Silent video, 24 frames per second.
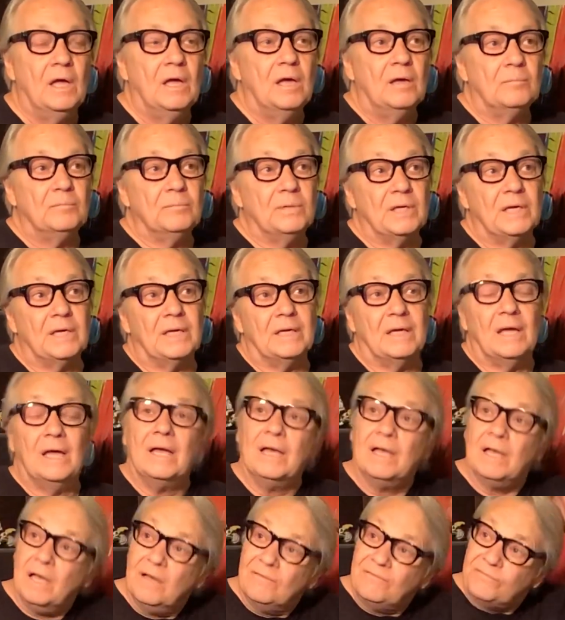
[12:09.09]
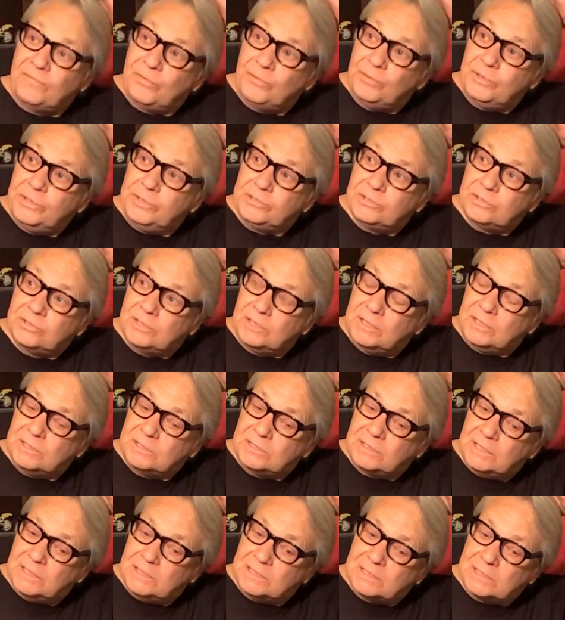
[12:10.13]
But for instance,
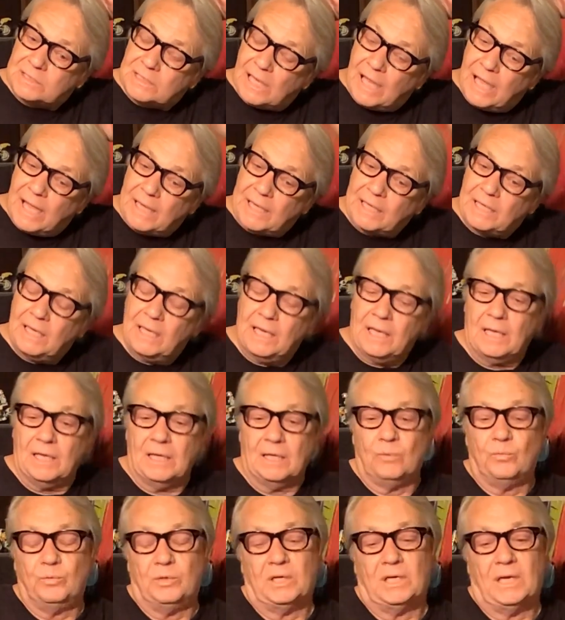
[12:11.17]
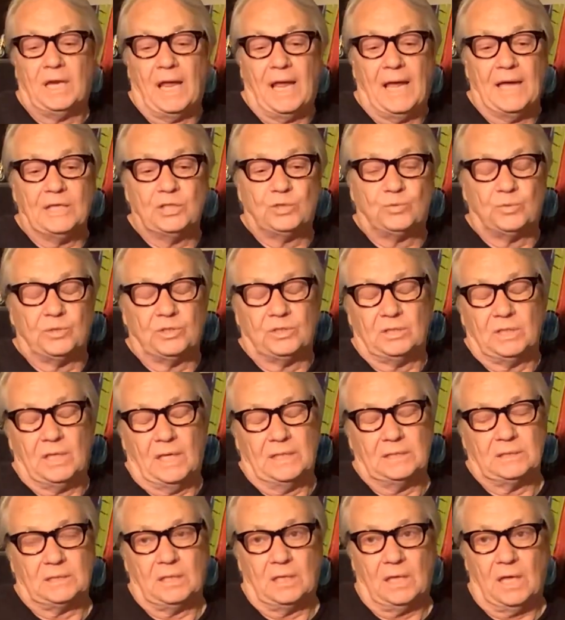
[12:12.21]
is like when Nazareth
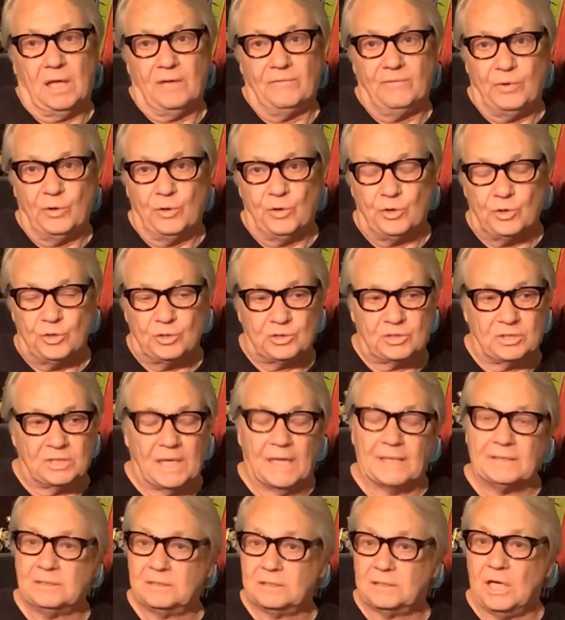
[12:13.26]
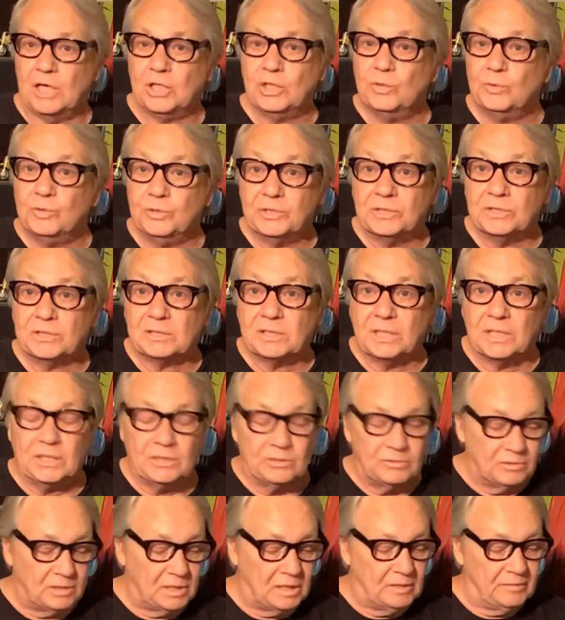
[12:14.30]
does "Love Hurts," that solo in the
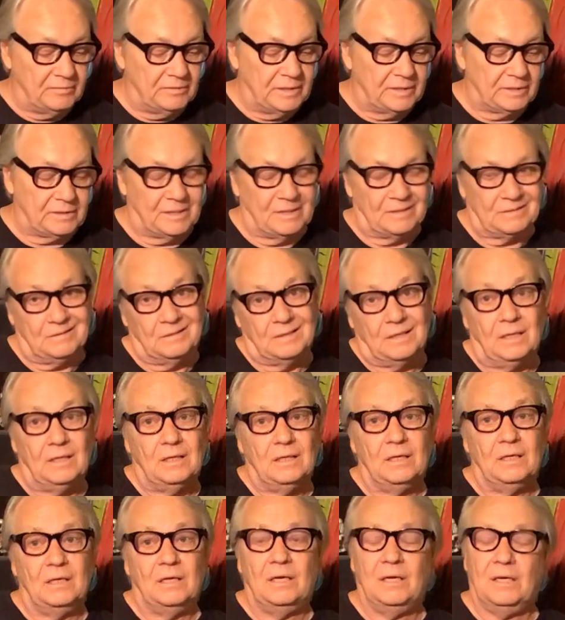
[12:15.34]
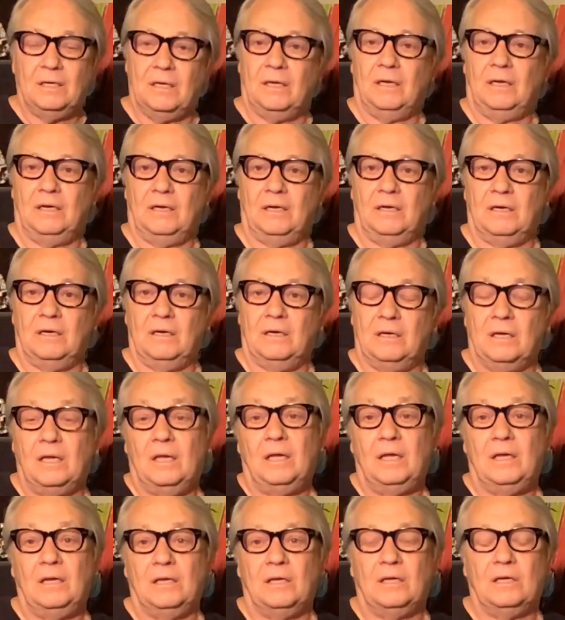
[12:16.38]
center of it, that
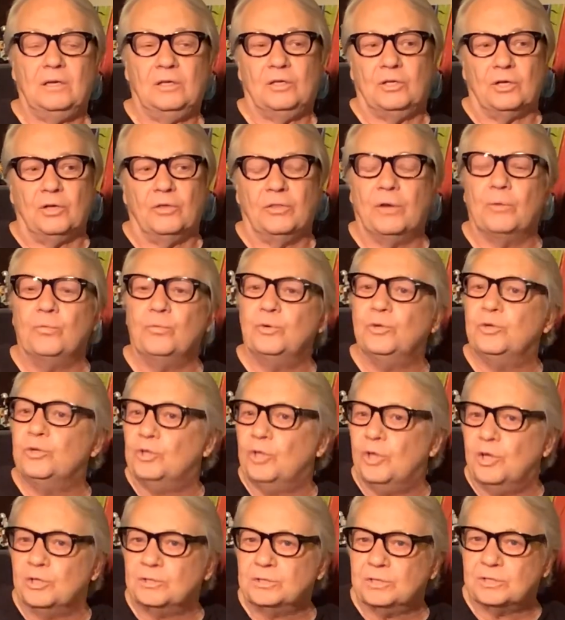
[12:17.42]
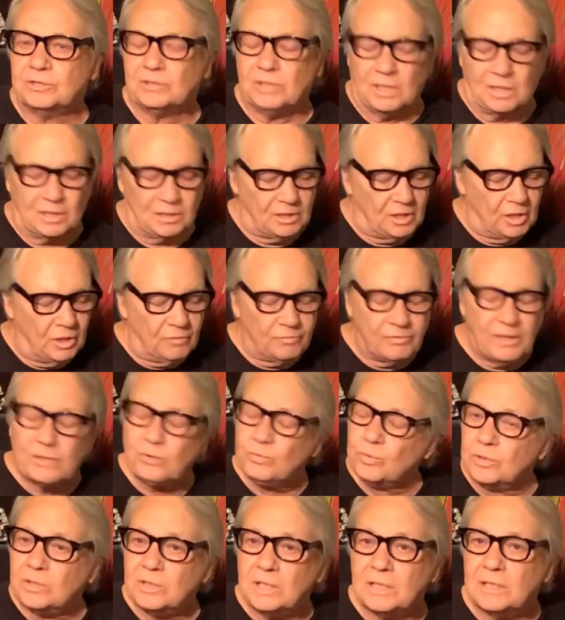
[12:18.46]
that real long sustaining note. That's
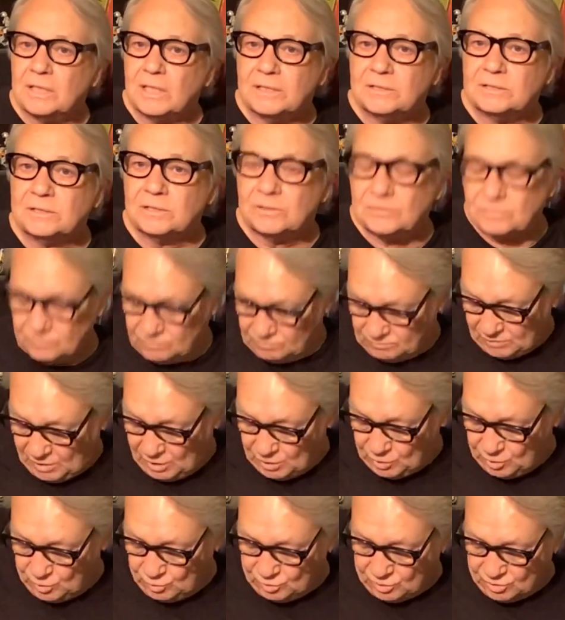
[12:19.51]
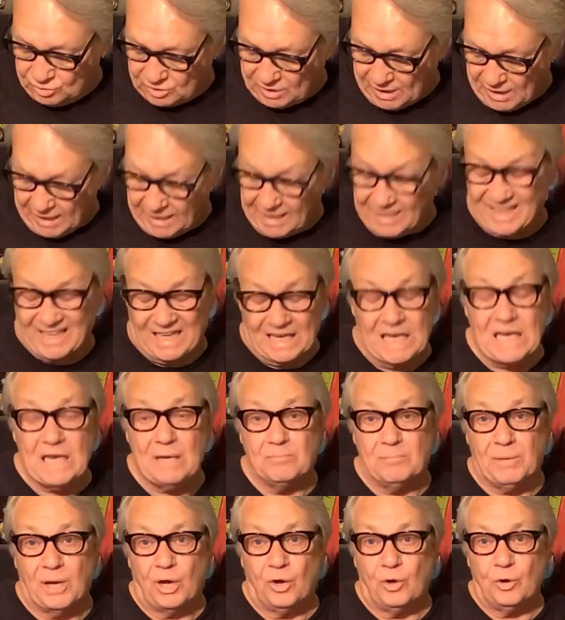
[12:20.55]
what he does. He uses an
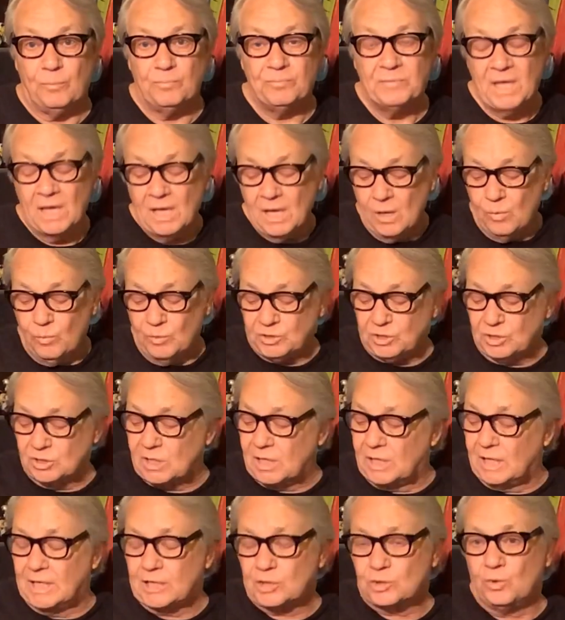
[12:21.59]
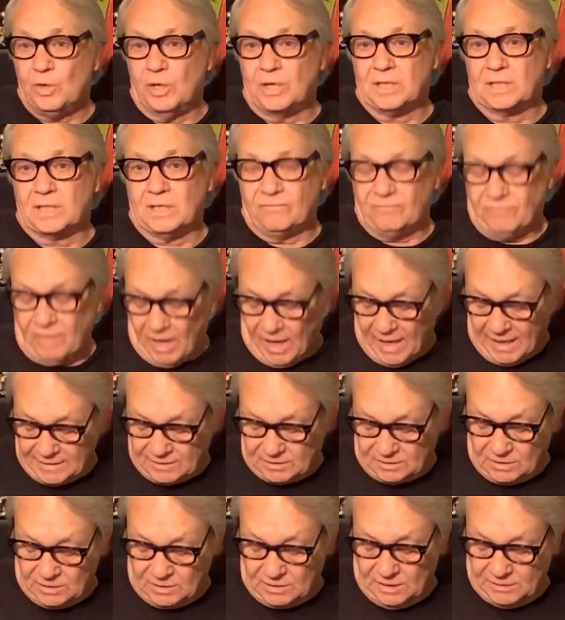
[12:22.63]
EBow, which is an electronic device
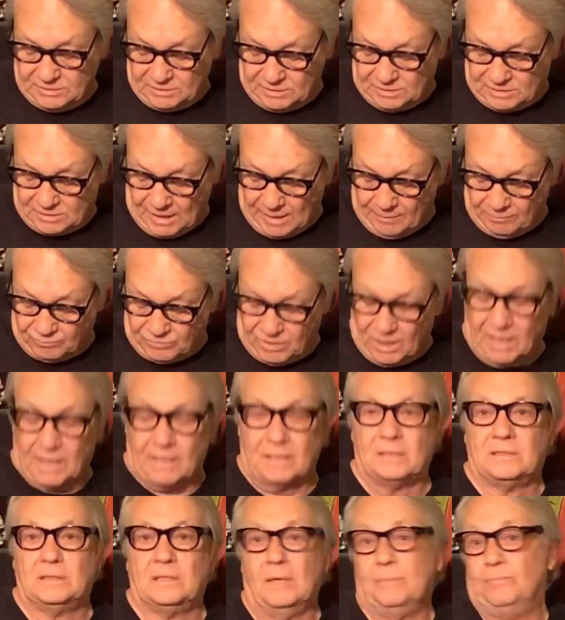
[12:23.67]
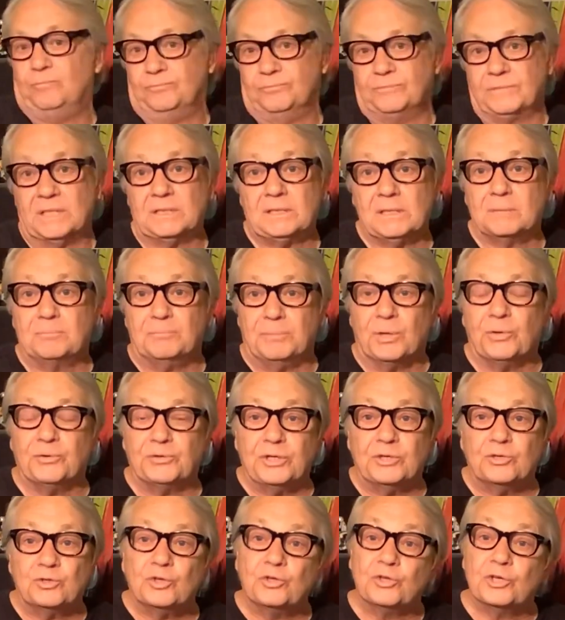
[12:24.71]
that does the same thing, except this is built
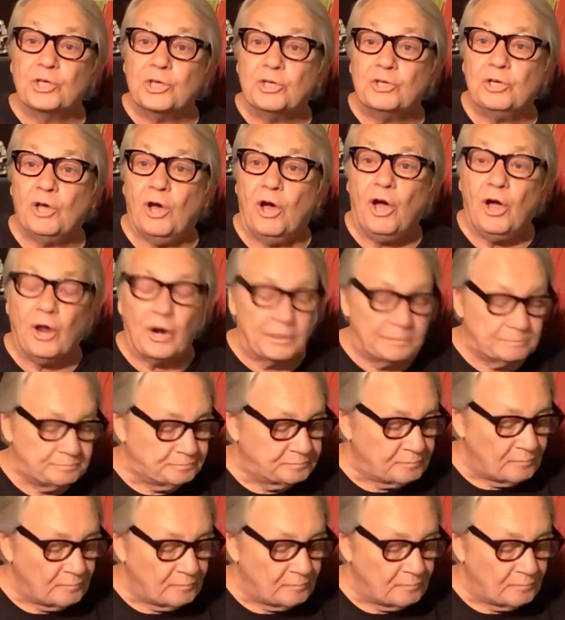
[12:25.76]
into the guitar.